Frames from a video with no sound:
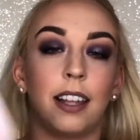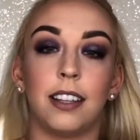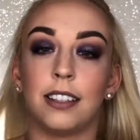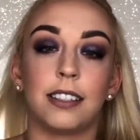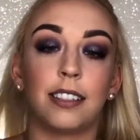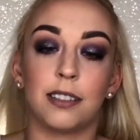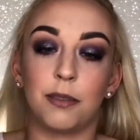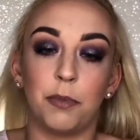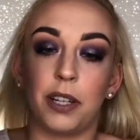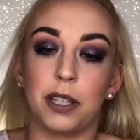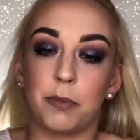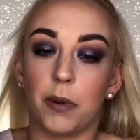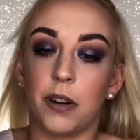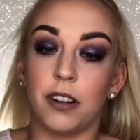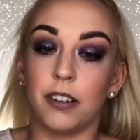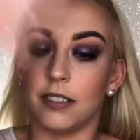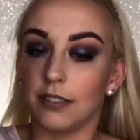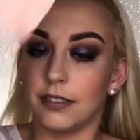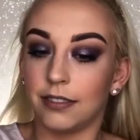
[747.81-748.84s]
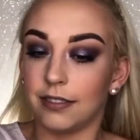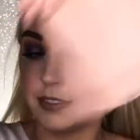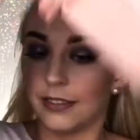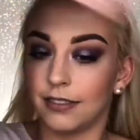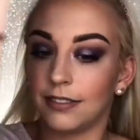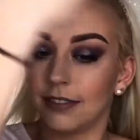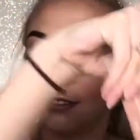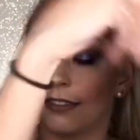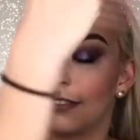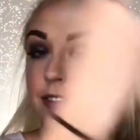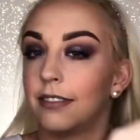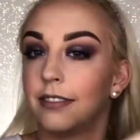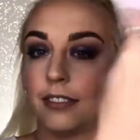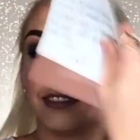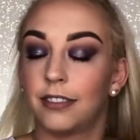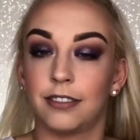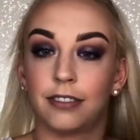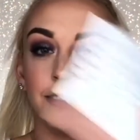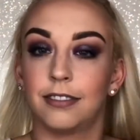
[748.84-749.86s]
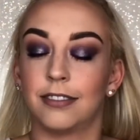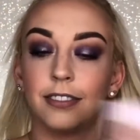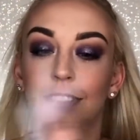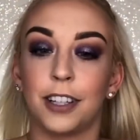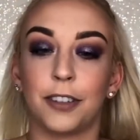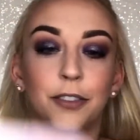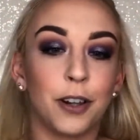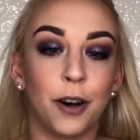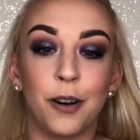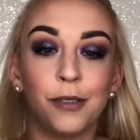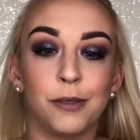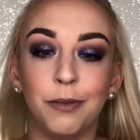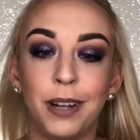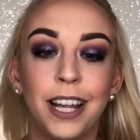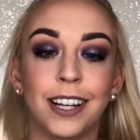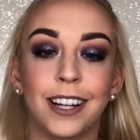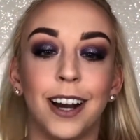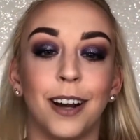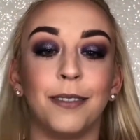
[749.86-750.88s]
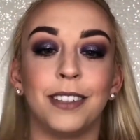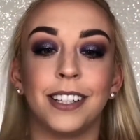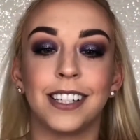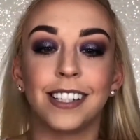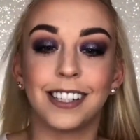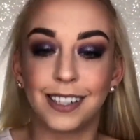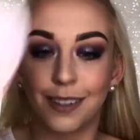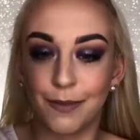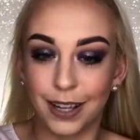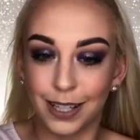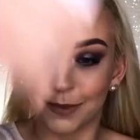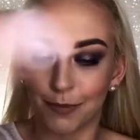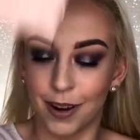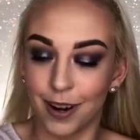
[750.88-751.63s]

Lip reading: This is the best part. The whole makeup, this is the best